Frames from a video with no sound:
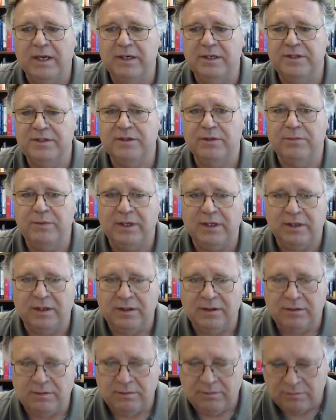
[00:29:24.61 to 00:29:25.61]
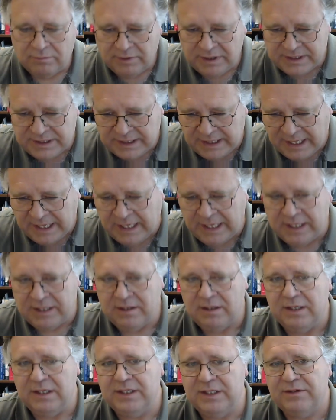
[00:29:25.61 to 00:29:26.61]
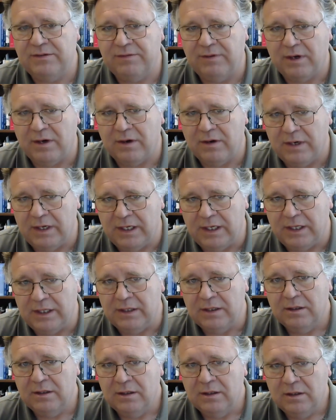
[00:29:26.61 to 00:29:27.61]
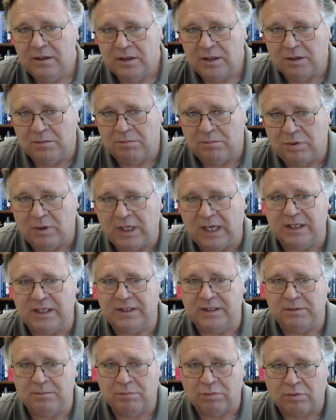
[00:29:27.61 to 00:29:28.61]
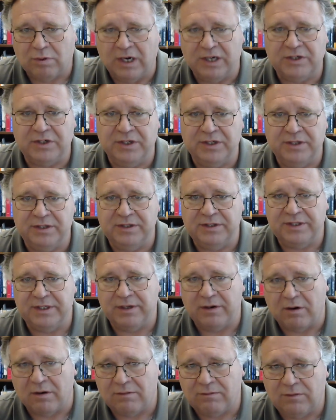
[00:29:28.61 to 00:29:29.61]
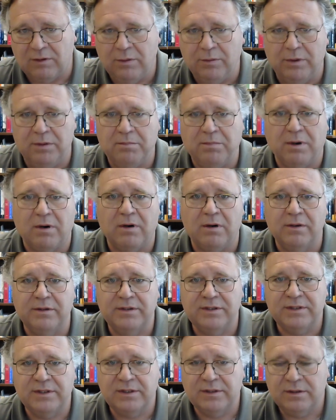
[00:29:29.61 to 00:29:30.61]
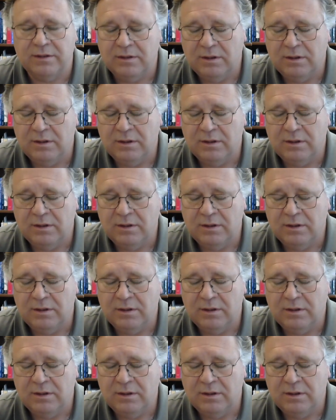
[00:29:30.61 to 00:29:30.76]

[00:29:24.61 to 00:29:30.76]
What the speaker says: And so we can retain these very complex impressions in our fluid parts.